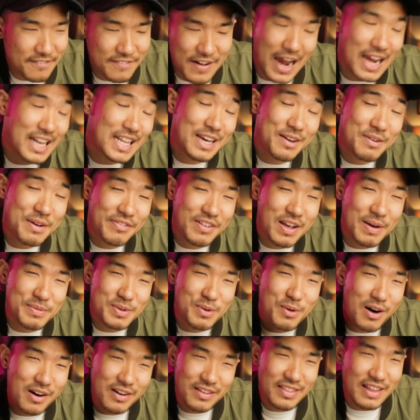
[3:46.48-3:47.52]
Finally, we've come
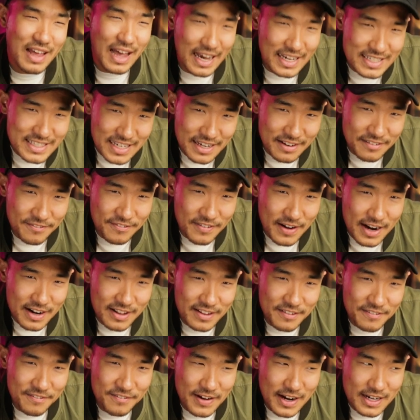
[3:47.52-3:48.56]
to our last and
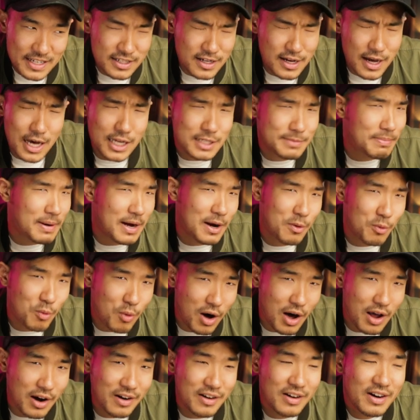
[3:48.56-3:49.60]
final effect caused by
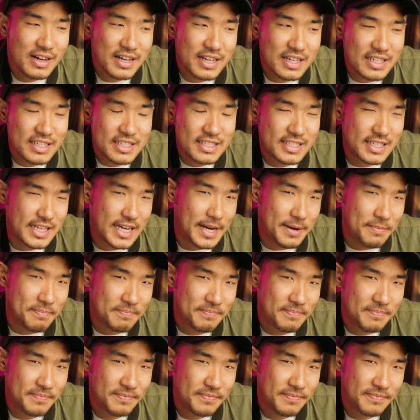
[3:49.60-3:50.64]
water, steam.
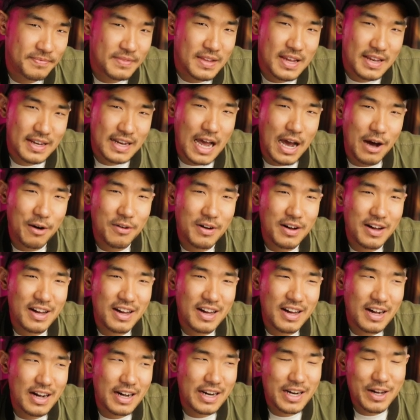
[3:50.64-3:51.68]
Now,
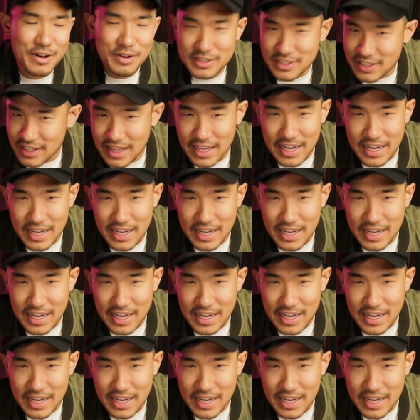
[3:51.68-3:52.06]
I know what you're